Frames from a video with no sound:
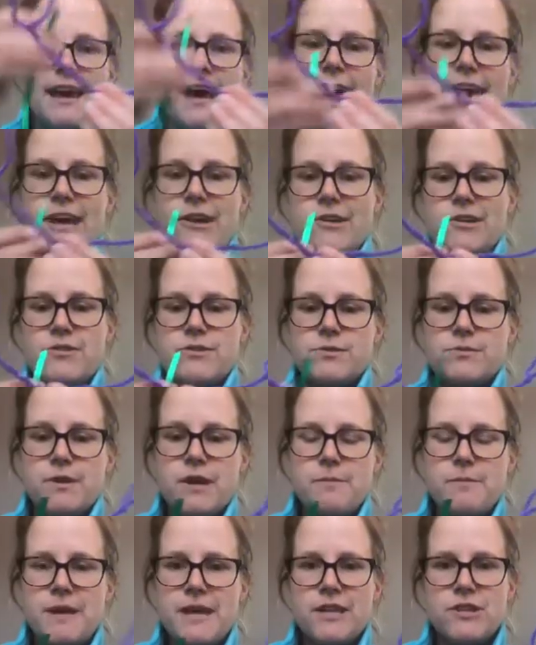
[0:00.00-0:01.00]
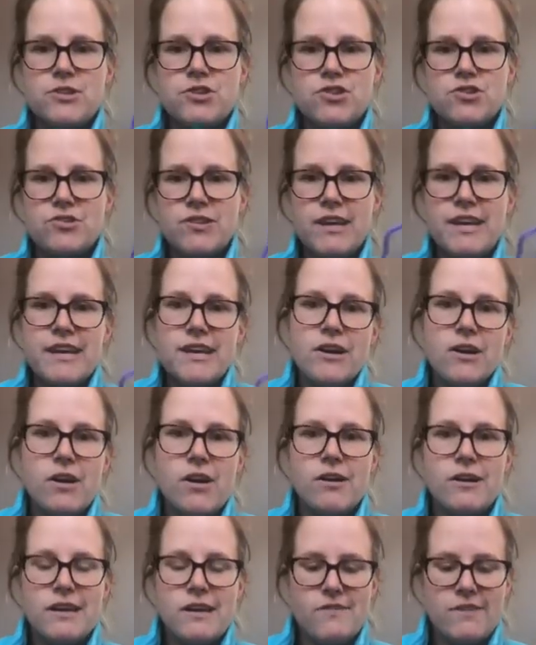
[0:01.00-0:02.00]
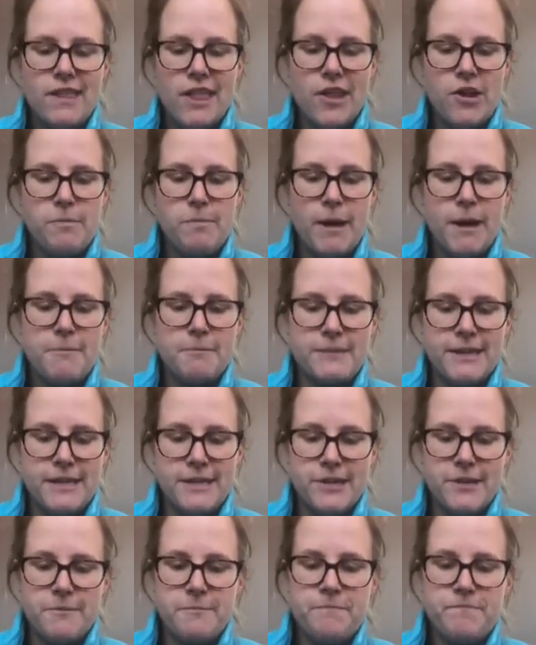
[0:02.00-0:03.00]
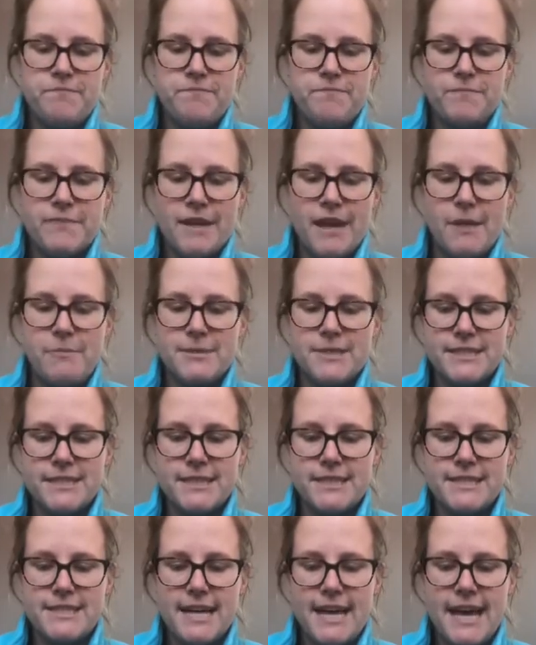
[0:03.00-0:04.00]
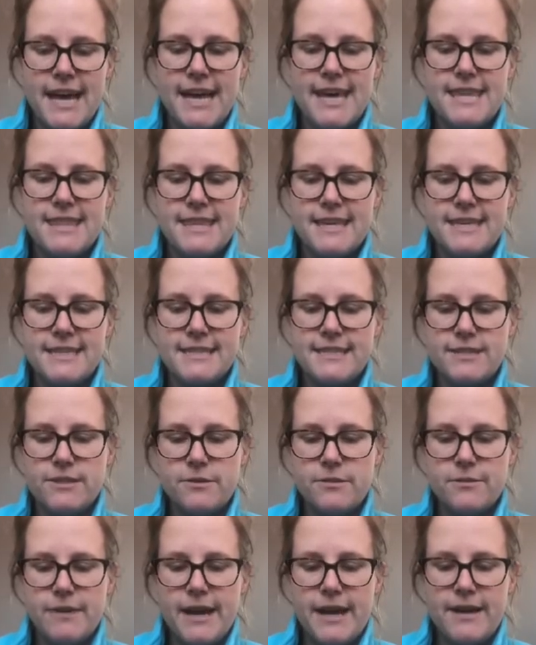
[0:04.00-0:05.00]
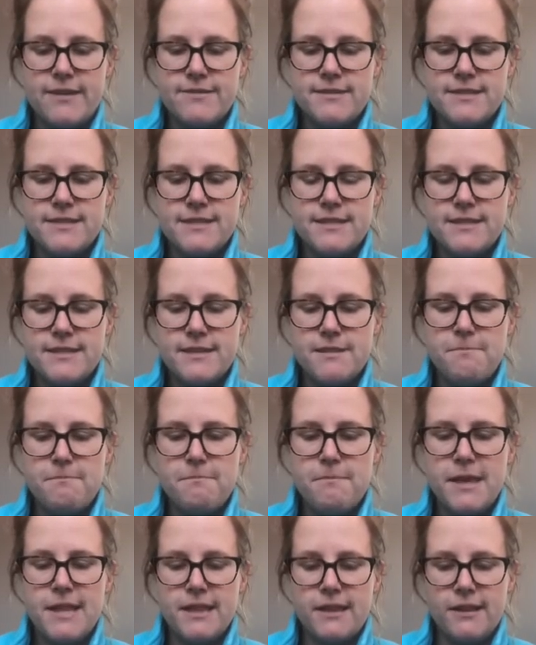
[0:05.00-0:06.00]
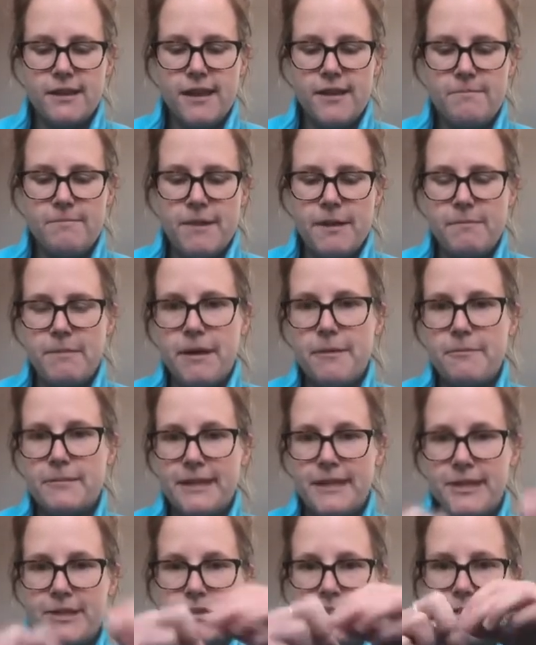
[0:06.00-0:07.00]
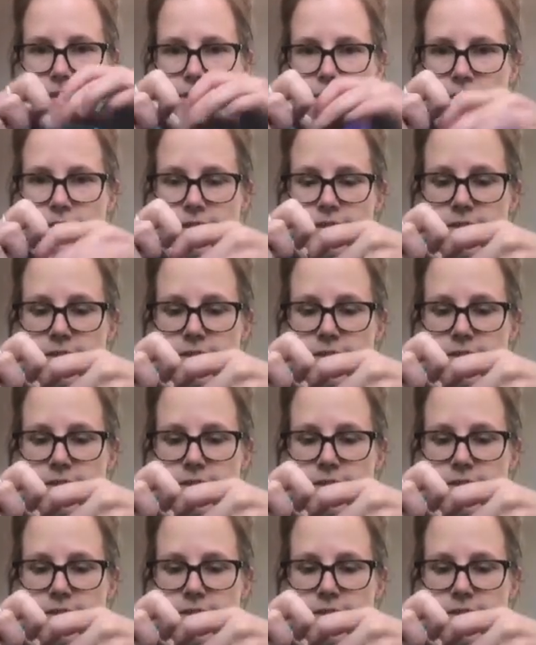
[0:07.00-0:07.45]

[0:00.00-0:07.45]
I could use ribbon, string, or even another pipe cleaner. I'm just going to tie this around the middle of my pipe cleaners.